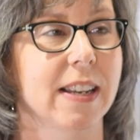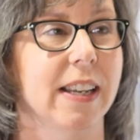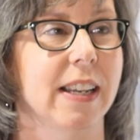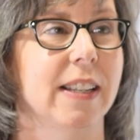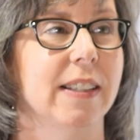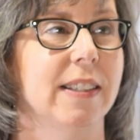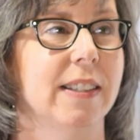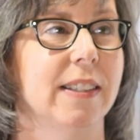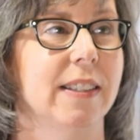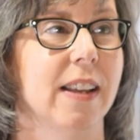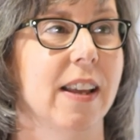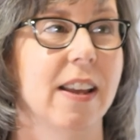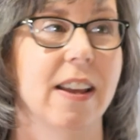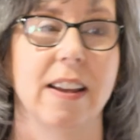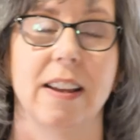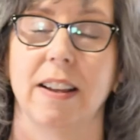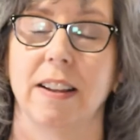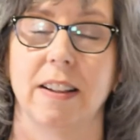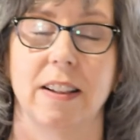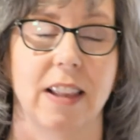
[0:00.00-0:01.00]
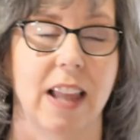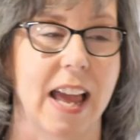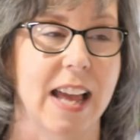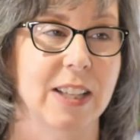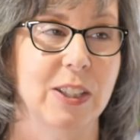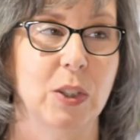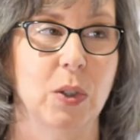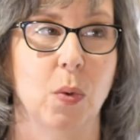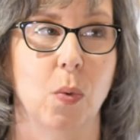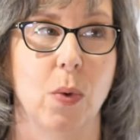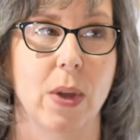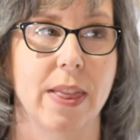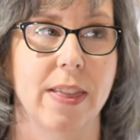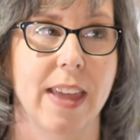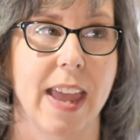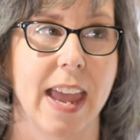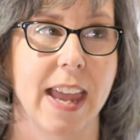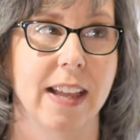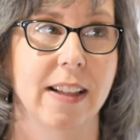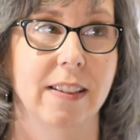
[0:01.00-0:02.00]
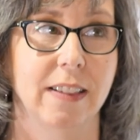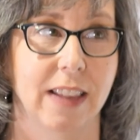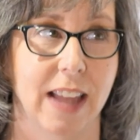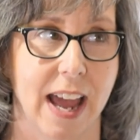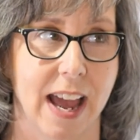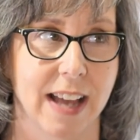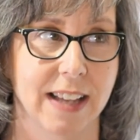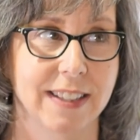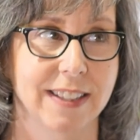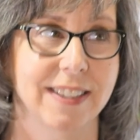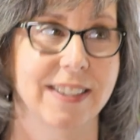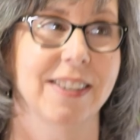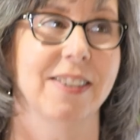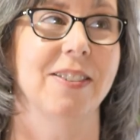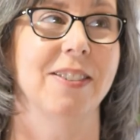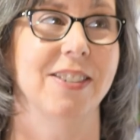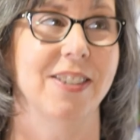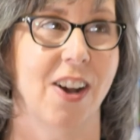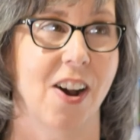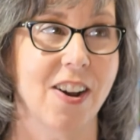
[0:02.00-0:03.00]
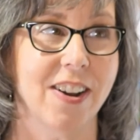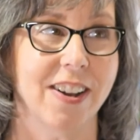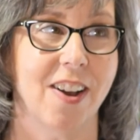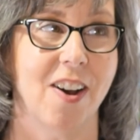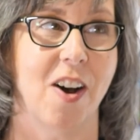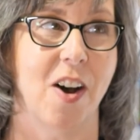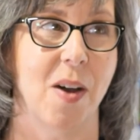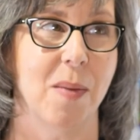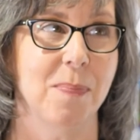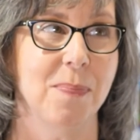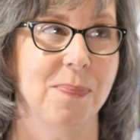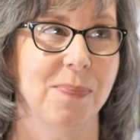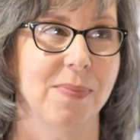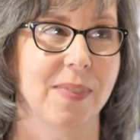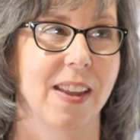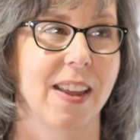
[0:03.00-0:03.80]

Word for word: It's classwithaglass.com.